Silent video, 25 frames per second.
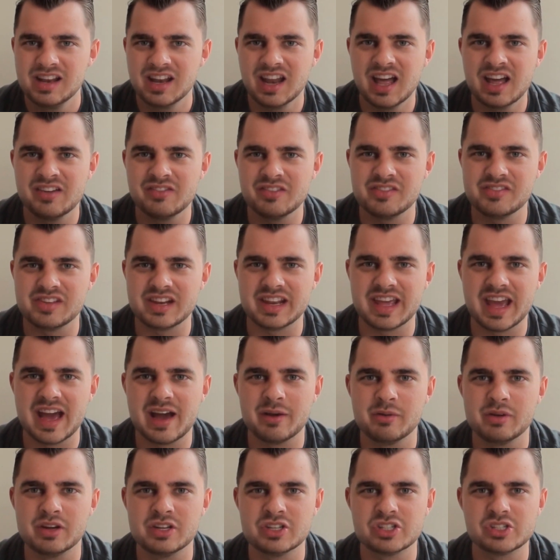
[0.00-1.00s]
Like the
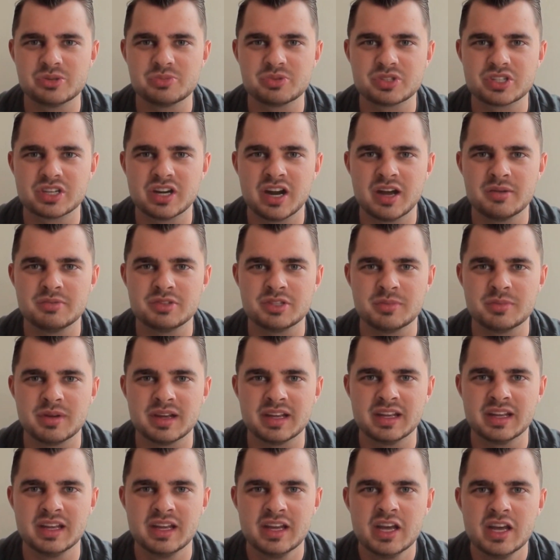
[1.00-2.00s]
video and subscribe to
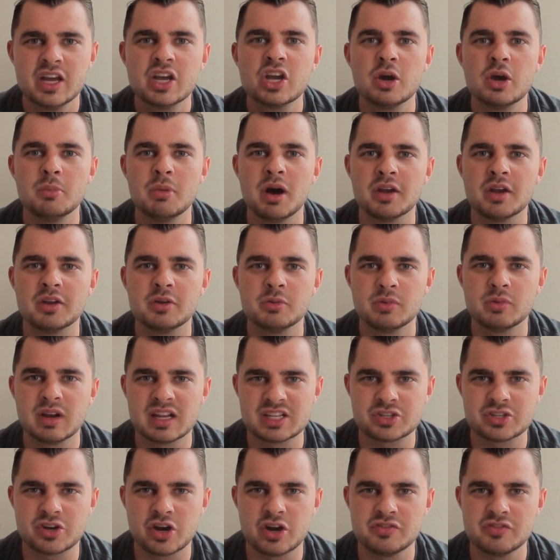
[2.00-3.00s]
me. Come on,
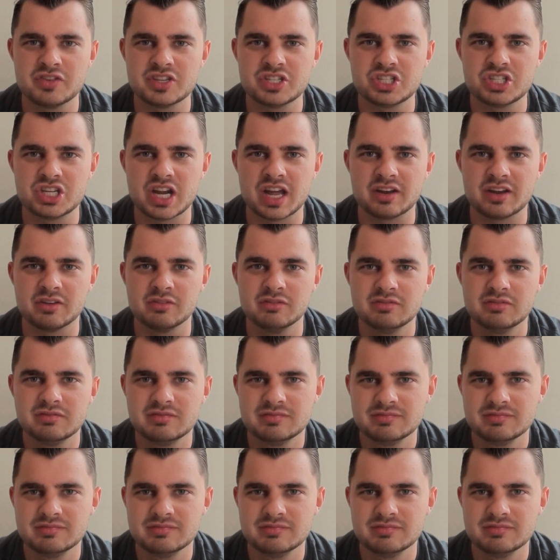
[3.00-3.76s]
let's grow this channel.